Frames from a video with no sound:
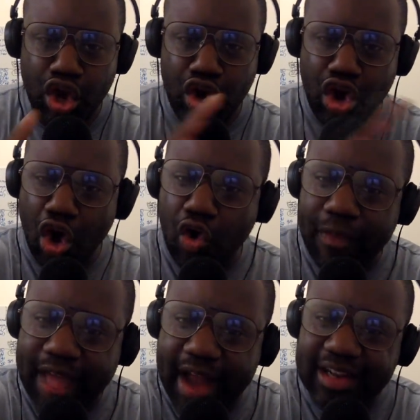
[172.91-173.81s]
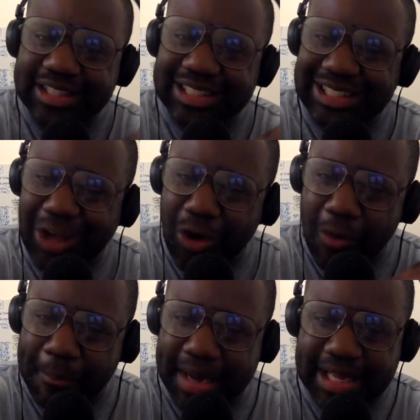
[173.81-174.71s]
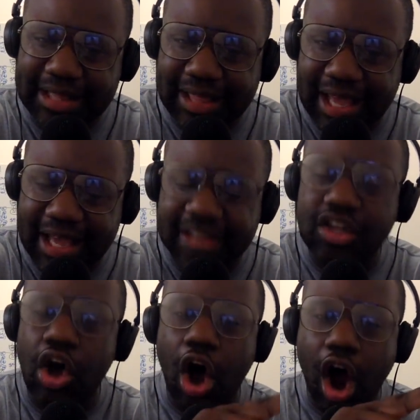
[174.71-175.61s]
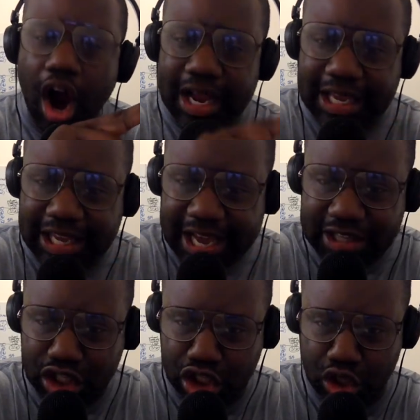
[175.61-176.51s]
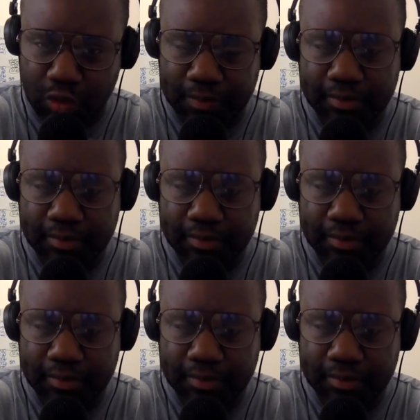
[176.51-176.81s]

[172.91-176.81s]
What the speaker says: knowing that so many things are against you.